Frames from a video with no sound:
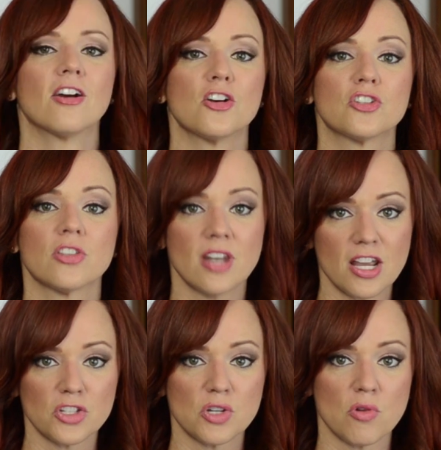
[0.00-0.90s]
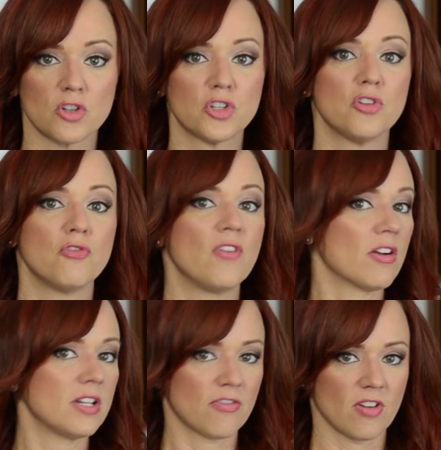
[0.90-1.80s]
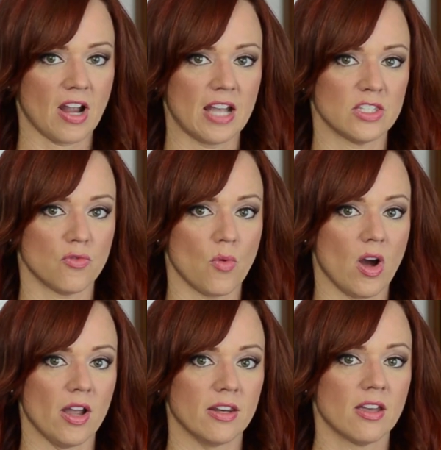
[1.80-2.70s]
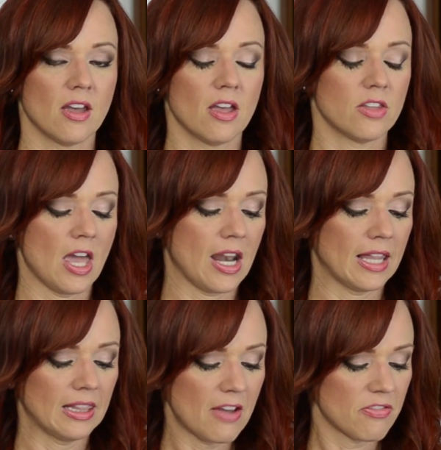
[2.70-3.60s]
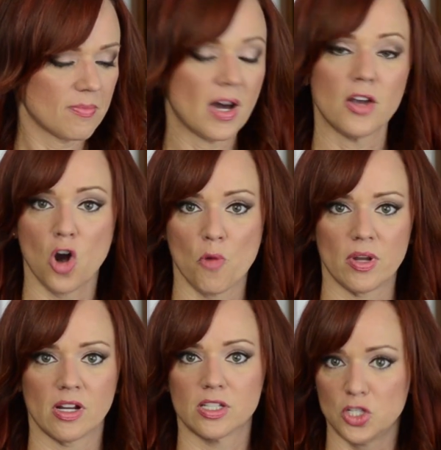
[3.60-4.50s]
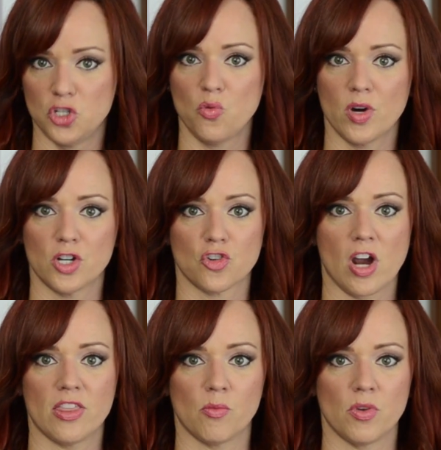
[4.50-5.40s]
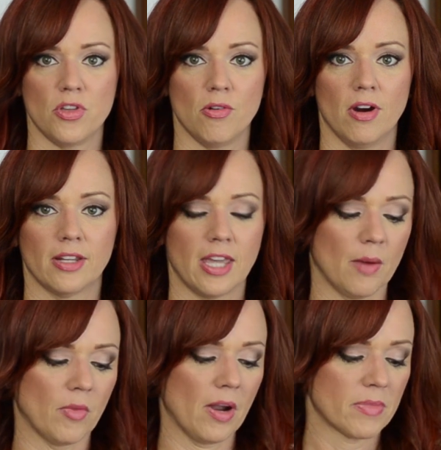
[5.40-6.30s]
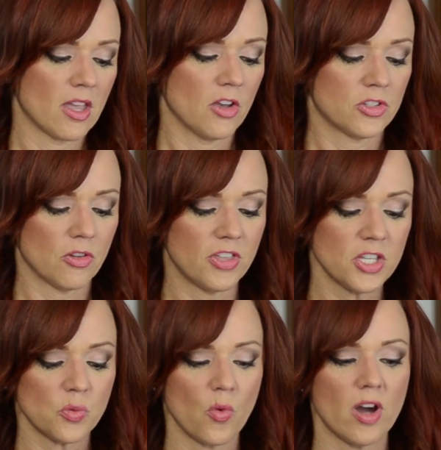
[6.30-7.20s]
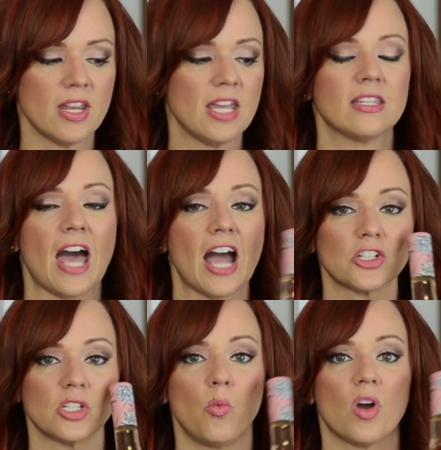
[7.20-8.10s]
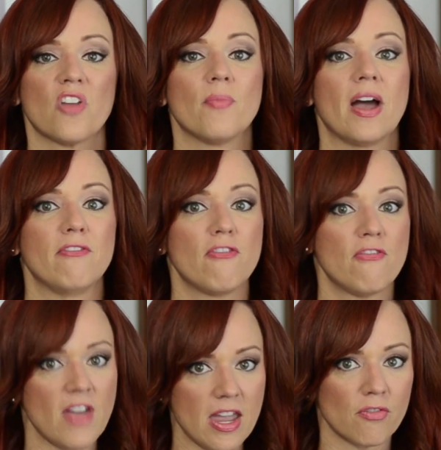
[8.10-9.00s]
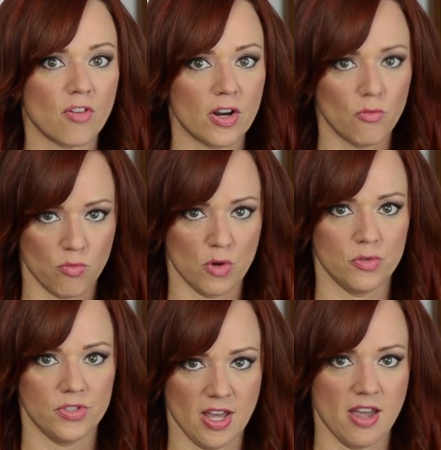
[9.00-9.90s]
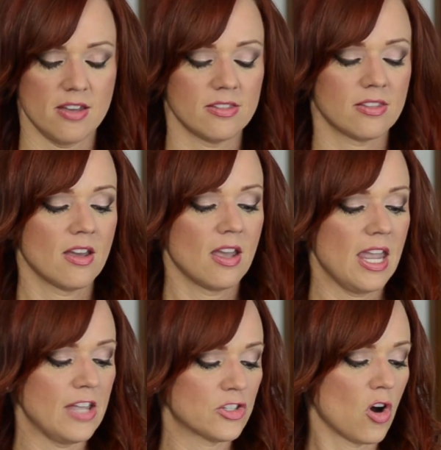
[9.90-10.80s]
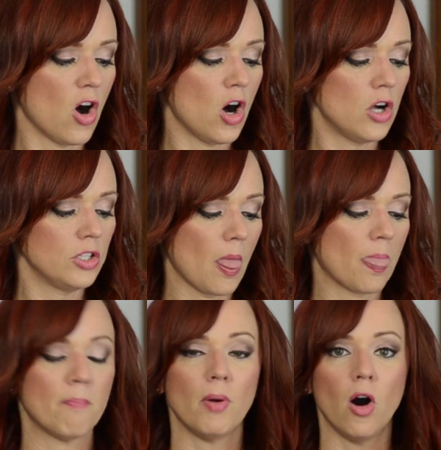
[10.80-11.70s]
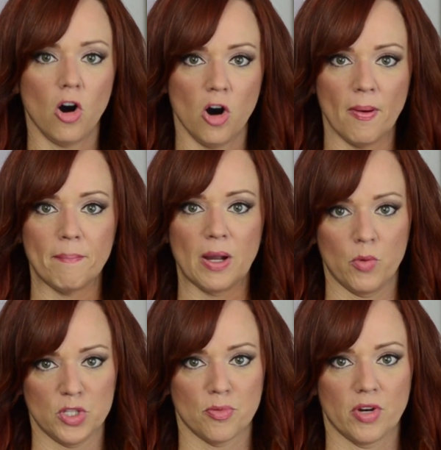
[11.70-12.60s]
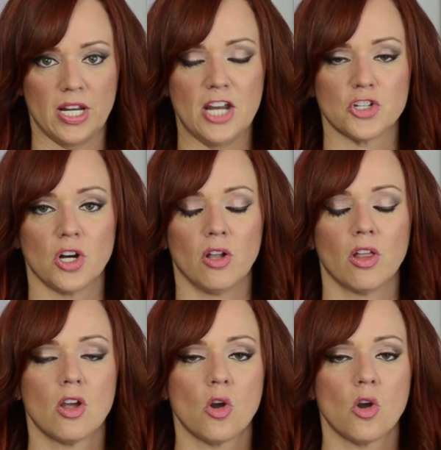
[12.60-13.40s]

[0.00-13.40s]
So the next two are 2 very different kinds of wine. and I left them unopened because I do want to try them with you on camera. So this one is actually one of my favorite rosés. It's called The Palm by Whispering Angel.